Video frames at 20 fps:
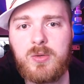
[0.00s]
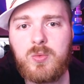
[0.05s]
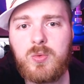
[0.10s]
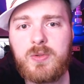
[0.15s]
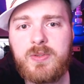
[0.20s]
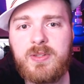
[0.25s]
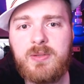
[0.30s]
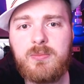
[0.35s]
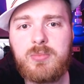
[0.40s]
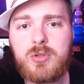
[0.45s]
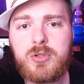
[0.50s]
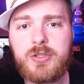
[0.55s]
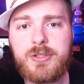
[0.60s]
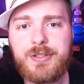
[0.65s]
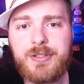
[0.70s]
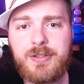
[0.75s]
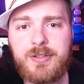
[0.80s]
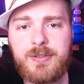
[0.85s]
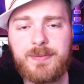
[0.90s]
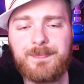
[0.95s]
What's
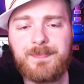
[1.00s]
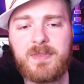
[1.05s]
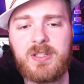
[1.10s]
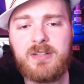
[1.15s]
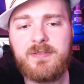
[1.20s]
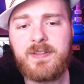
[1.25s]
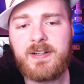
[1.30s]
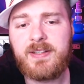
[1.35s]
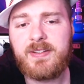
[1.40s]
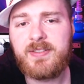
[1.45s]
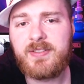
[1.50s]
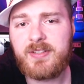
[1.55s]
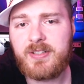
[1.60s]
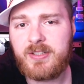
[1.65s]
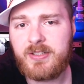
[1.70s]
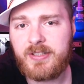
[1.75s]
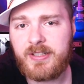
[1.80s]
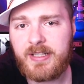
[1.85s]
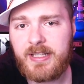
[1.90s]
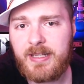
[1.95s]
important, if I
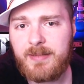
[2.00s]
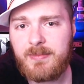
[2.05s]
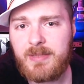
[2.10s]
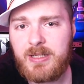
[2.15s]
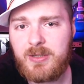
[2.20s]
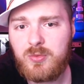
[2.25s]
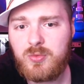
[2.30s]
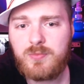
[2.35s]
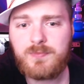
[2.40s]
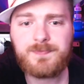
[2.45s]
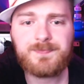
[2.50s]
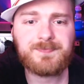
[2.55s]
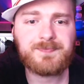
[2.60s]
start the game now,